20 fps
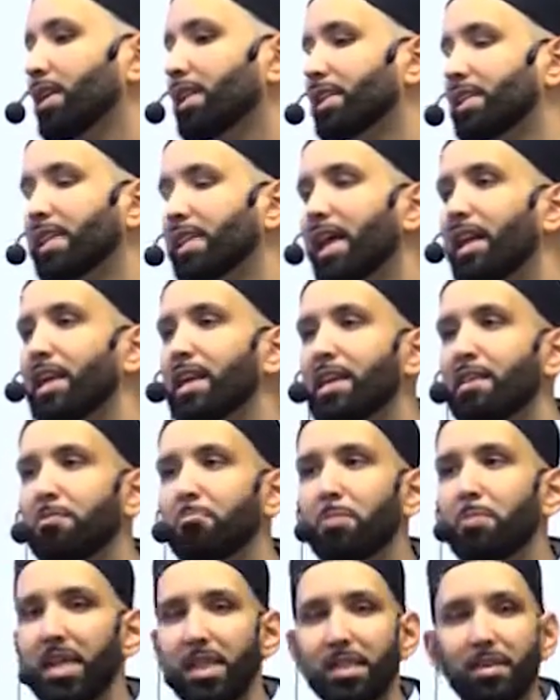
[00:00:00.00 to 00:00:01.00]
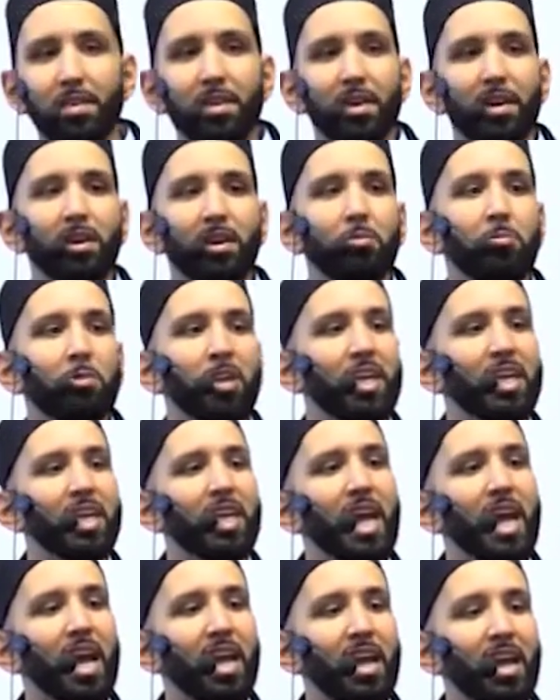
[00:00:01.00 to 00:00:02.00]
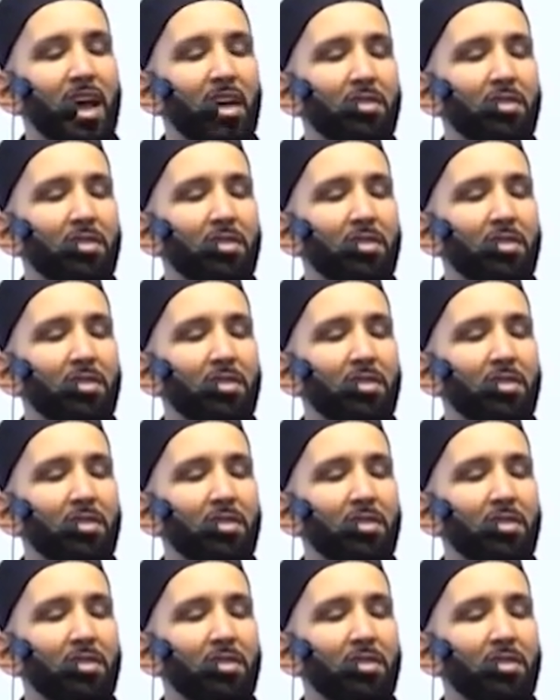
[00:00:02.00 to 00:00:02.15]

is that he went there when he had